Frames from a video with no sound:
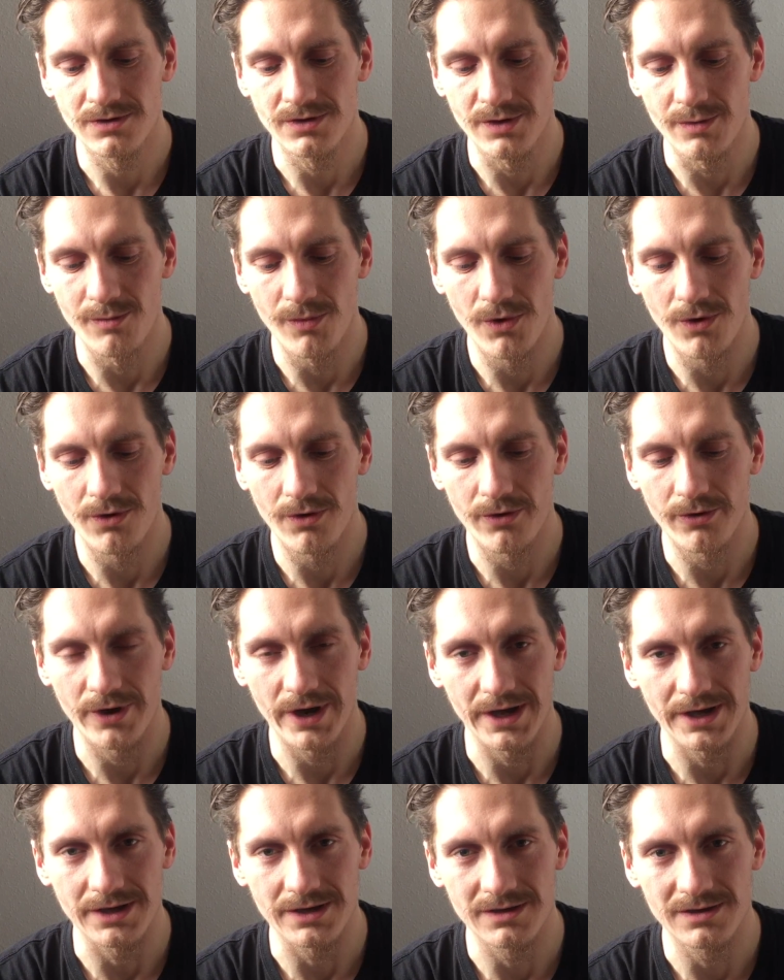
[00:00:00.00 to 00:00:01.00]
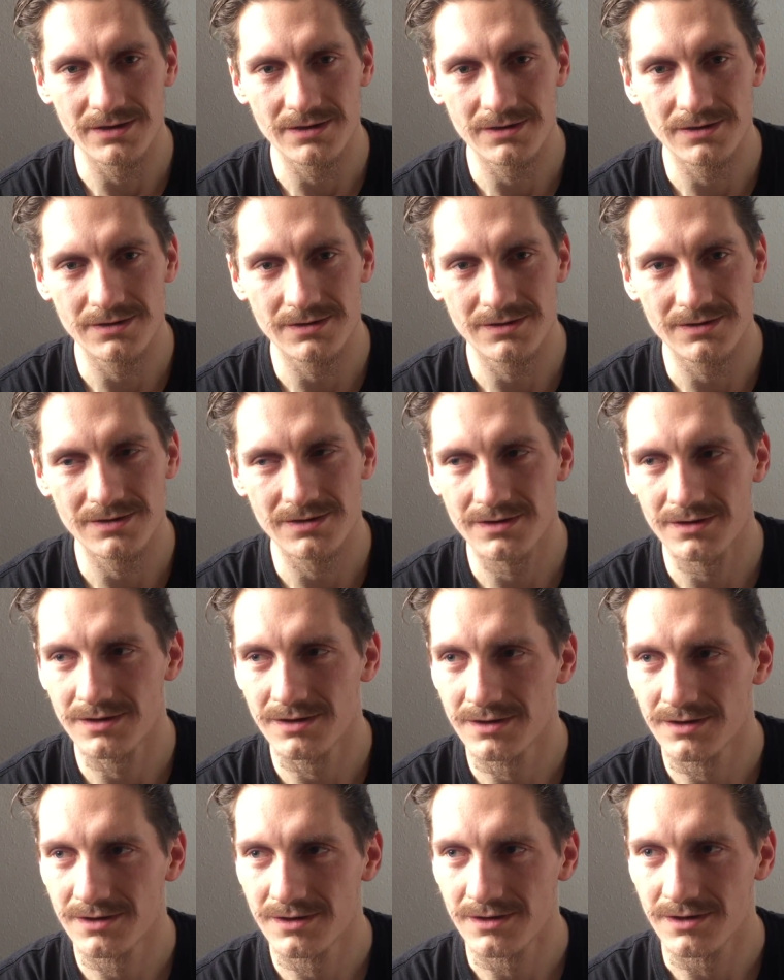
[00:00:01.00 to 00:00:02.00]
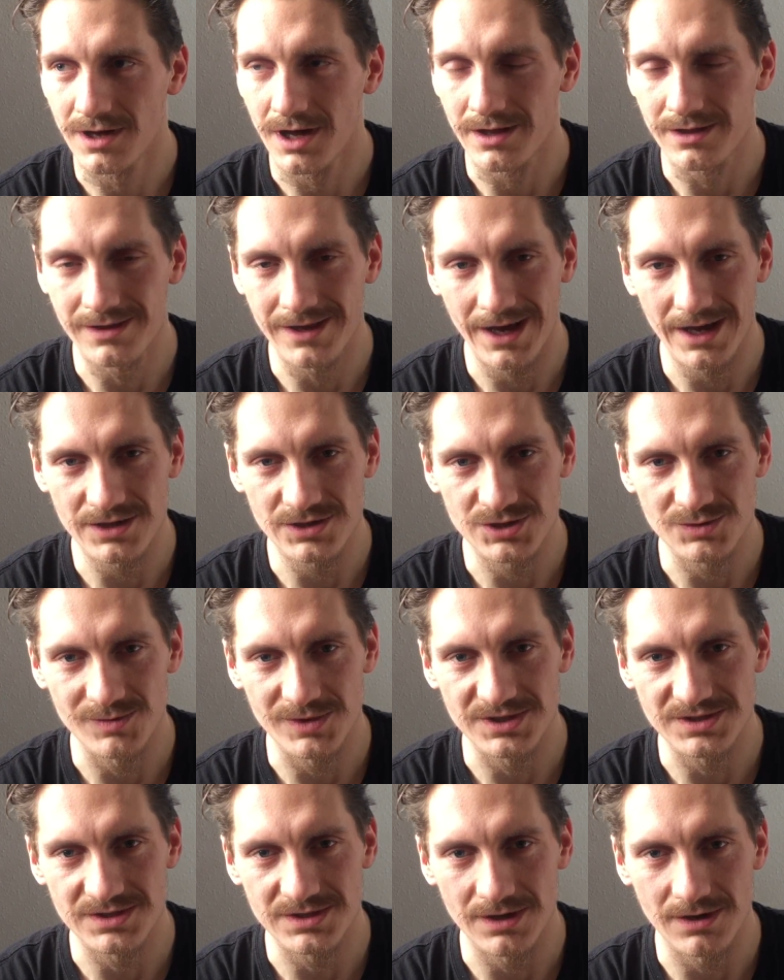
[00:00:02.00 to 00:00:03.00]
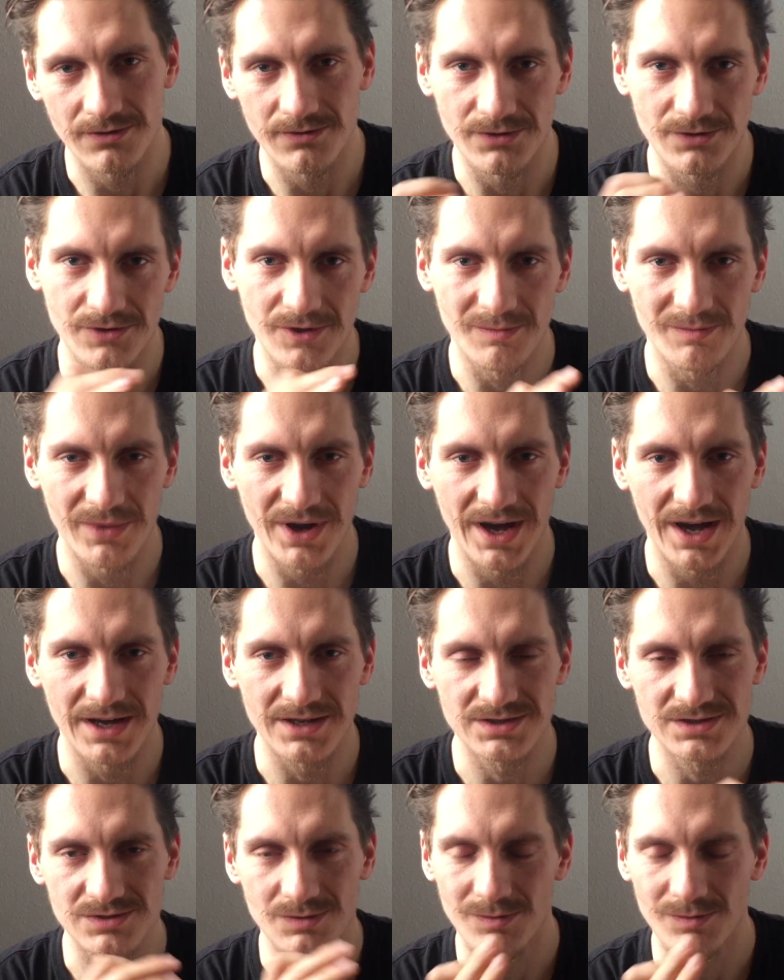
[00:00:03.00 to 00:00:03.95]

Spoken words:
The more I attach myself to the past,